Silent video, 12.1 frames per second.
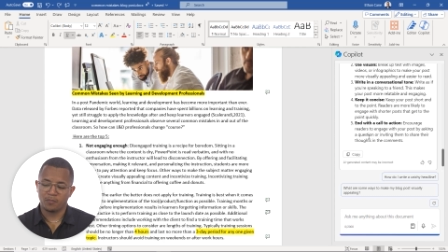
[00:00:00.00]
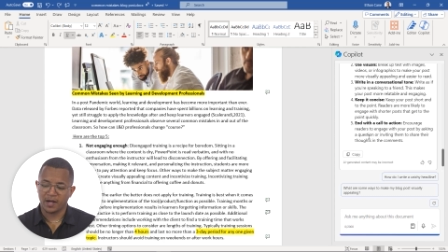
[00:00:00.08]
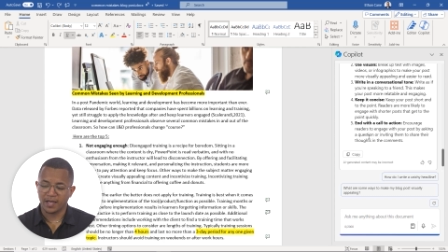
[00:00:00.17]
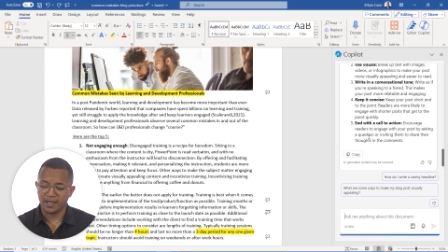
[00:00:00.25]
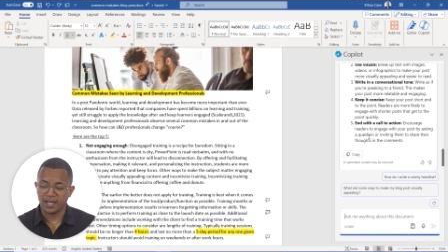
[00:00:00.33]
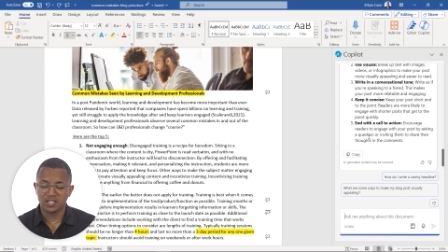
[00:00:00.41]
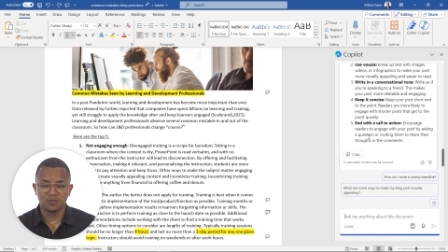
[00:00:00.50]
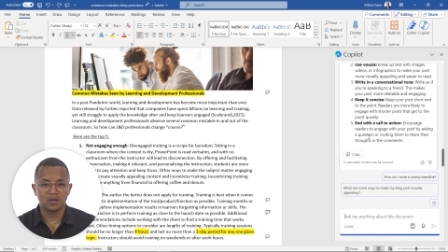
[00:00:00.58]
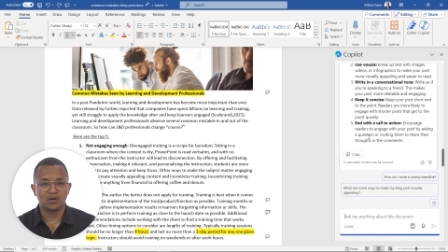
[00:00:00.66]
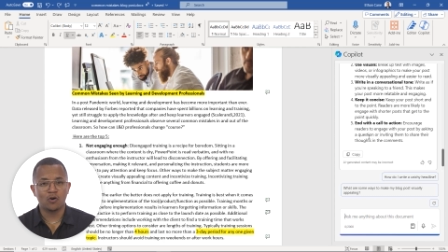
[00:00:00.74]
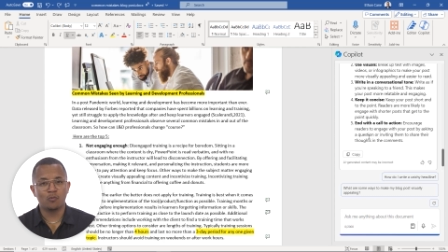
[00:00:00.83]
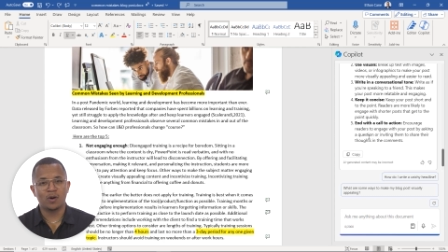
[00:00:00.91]
By engaging
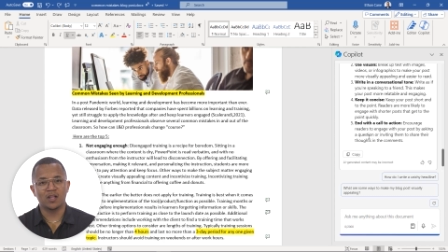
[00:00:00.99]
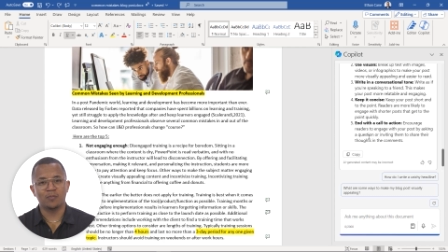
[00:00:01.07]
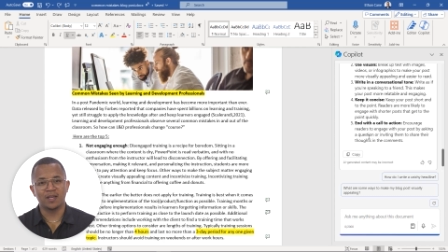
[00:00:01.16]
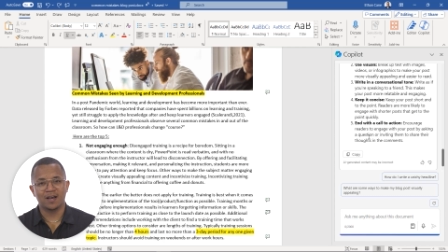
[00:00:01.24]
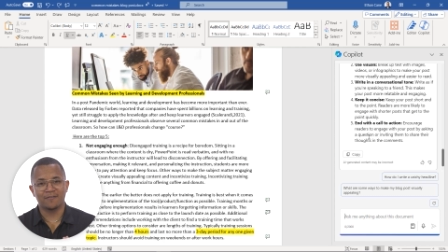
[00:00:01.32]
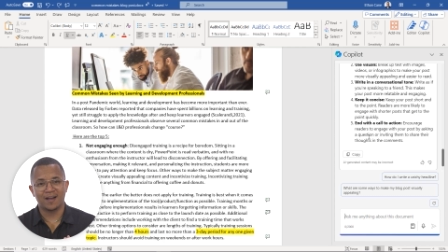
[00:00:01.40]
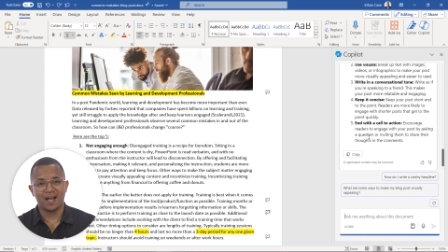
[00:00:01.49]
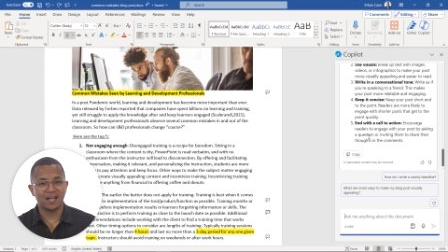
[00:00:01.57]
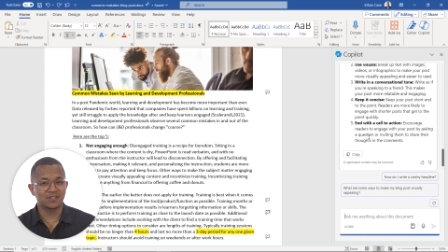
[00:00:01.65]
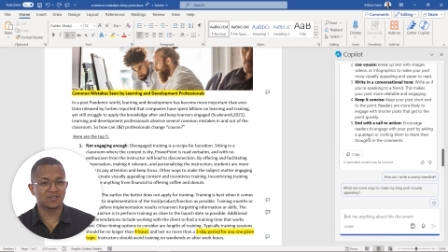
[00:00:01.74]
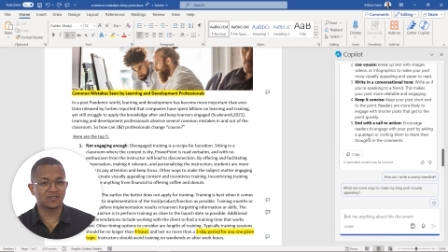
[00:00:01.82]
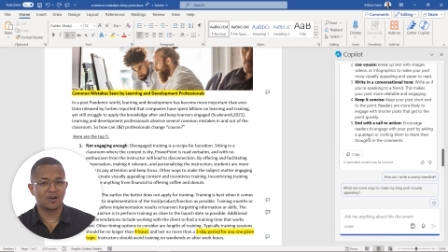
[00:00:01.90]
with Copilot, we have
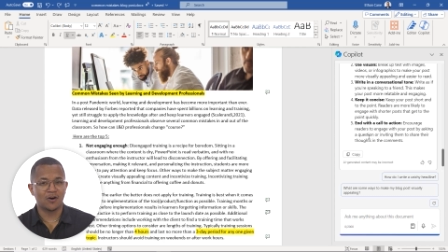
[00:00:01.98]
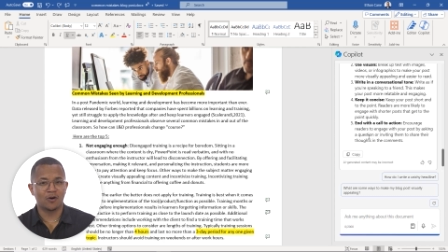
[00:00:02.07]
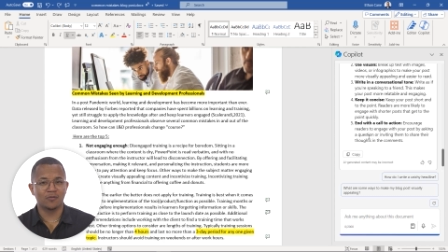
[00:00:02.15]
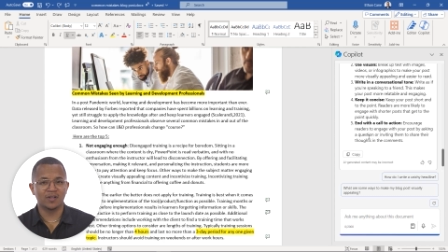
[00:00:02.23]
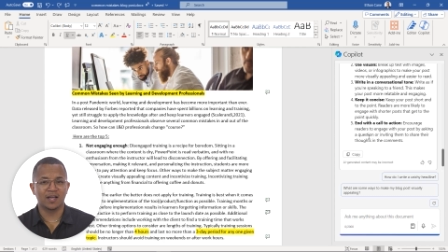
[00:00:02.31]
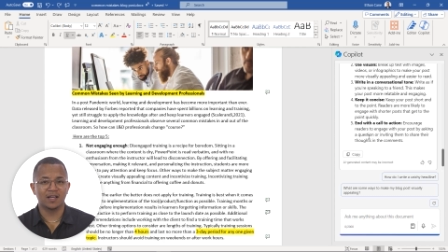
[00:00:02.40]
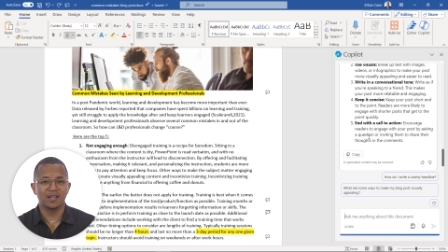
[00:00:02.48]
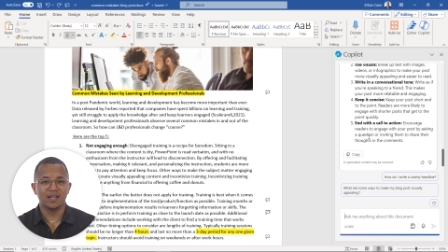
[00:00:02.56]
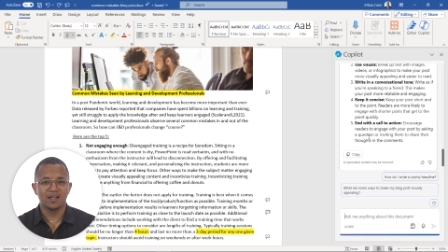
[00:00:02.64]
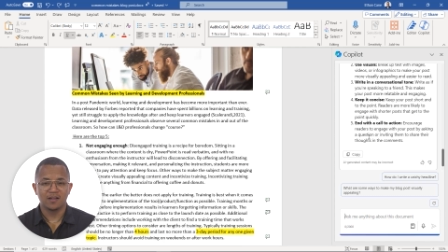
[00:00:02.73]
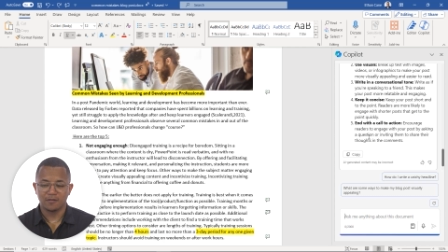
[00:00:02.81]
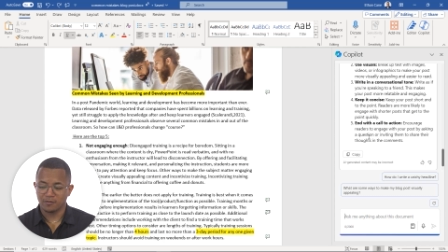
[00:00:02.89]
access to all that
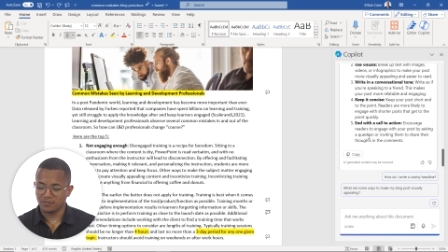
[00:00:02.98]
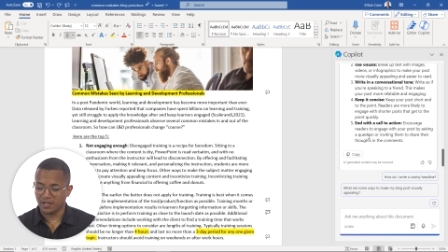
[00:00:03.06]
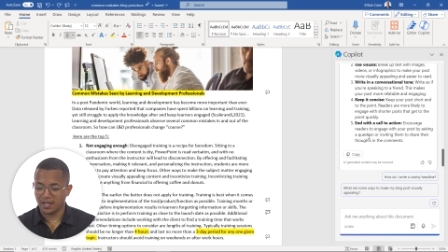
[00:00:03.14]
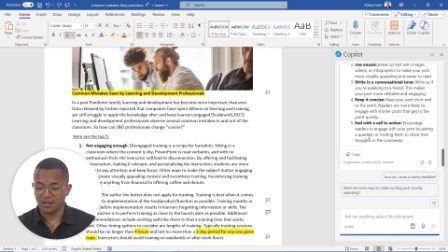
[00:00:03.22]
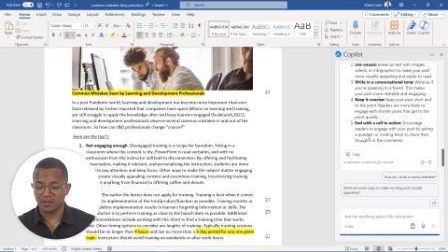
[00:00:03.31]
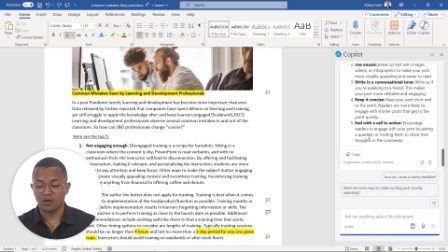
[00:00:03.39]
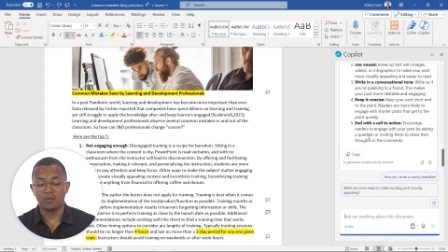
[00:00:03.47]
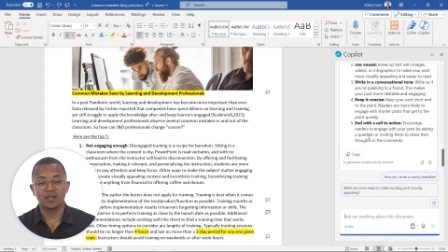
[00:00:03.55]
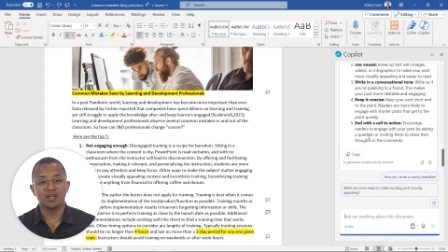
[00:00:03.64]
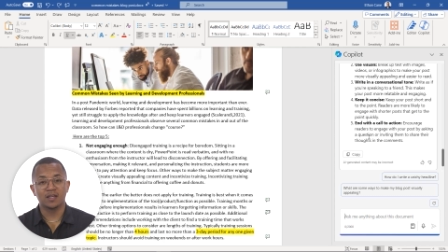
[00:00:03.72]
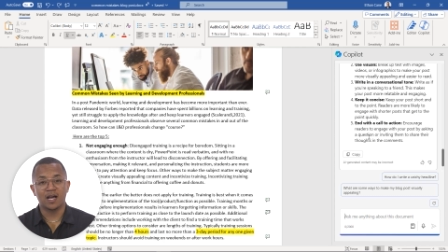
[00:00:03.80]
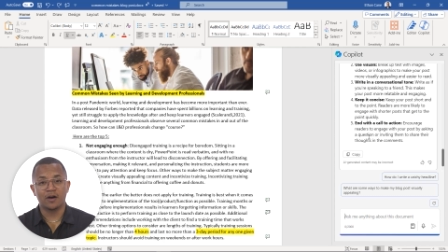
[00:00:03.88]
data that we
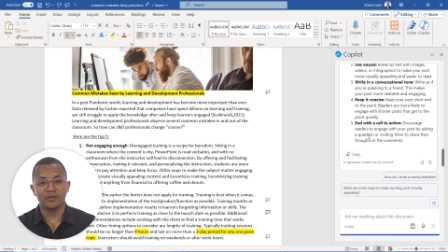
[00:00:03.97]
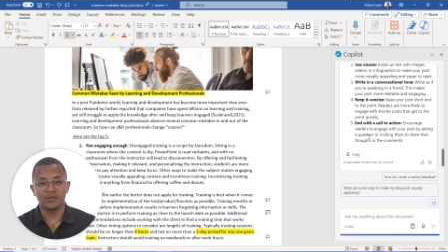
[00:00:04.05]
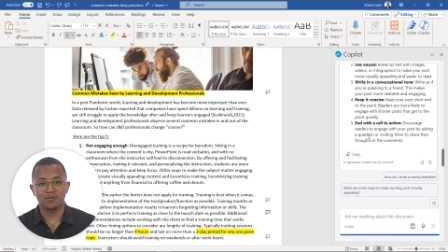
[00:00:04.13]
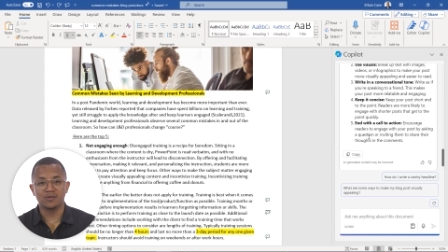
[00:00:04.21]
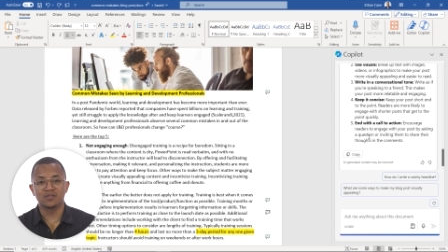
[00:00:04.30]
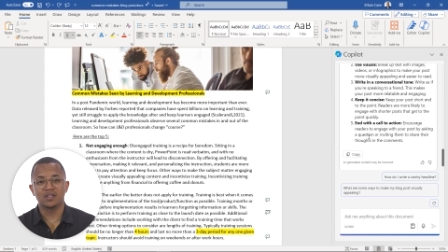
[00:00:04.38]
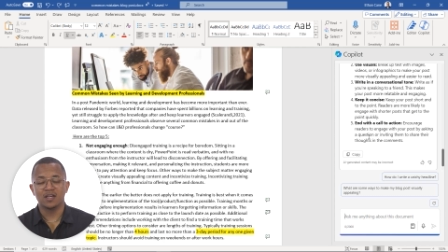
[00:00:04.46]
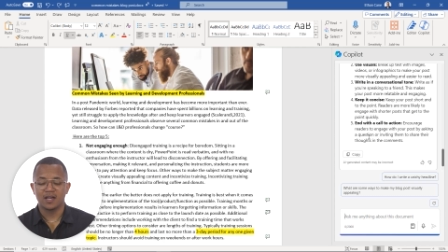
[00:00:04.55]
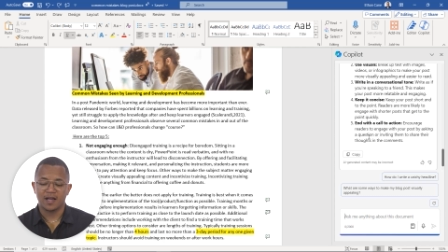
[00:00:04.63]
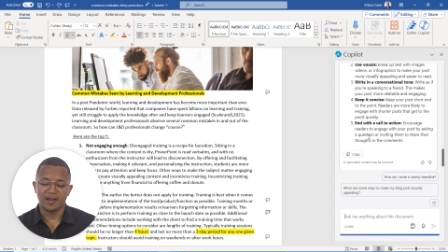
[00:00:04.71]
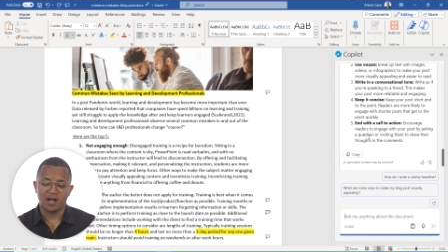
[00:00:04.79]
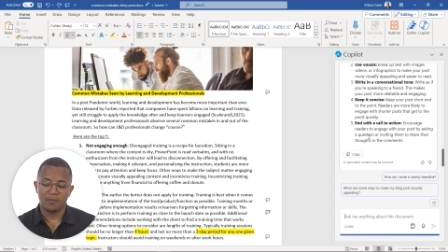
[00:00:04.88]
can now use,
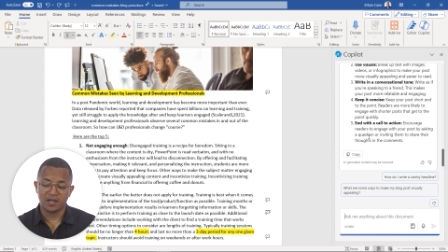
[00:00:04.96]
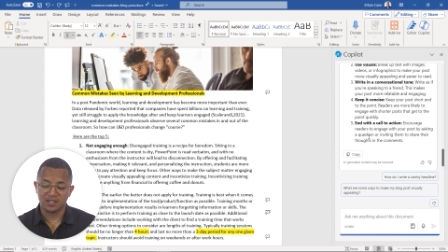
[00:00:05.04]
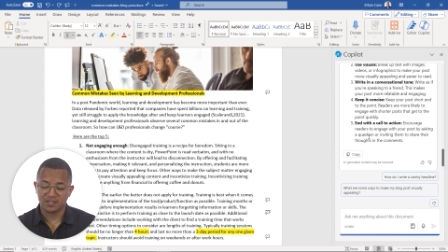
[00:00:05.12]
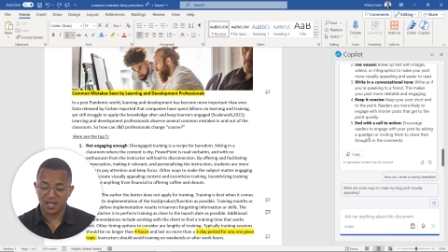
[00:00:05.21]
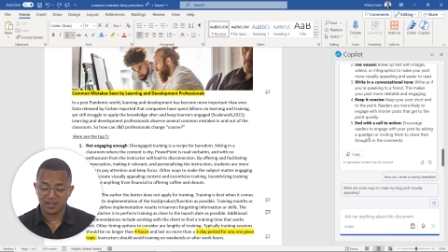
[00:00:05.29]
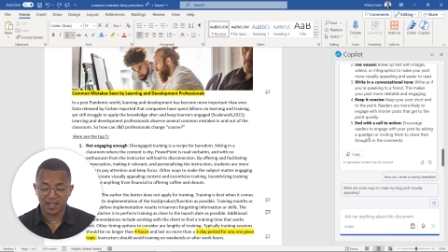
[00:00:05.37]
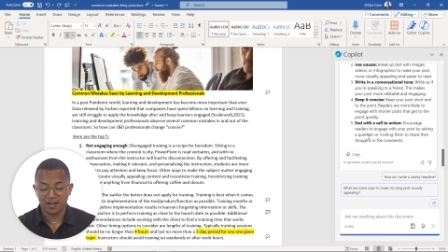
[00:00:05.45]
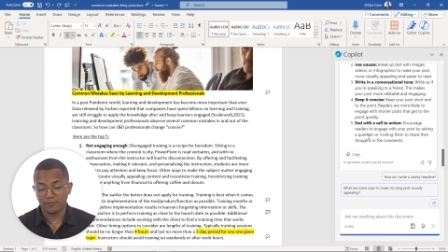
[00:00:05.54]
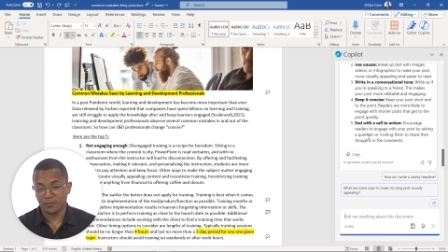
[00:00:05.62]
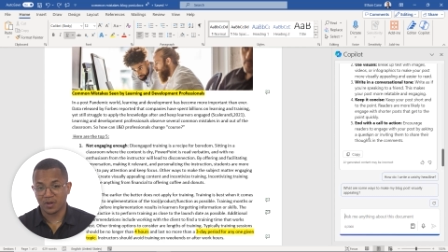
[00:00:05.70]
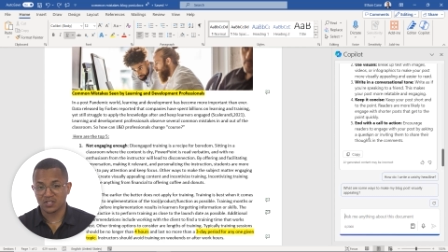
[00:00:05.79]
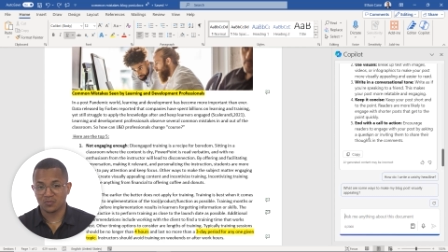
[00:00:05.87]
and now we can take that
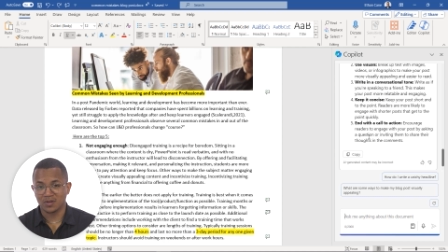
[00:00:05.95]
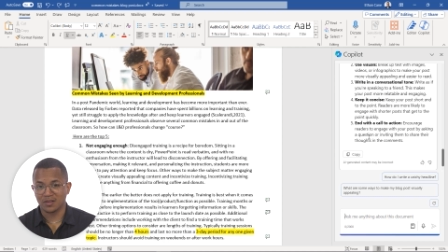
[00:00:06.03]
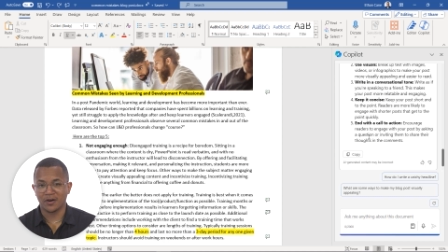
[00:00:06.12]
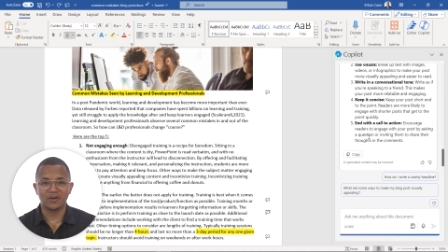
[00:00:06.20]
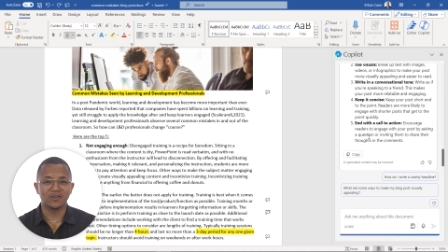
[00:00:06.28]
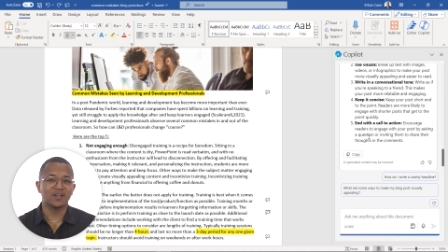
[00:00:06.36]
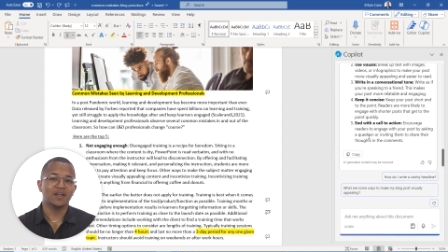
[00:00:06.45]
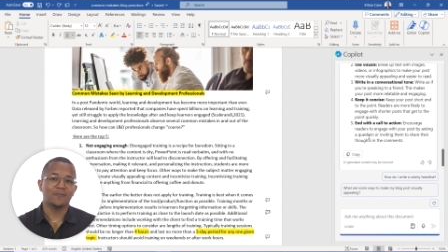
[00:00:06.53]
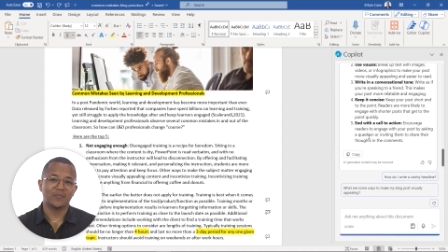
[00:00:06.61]
information we learned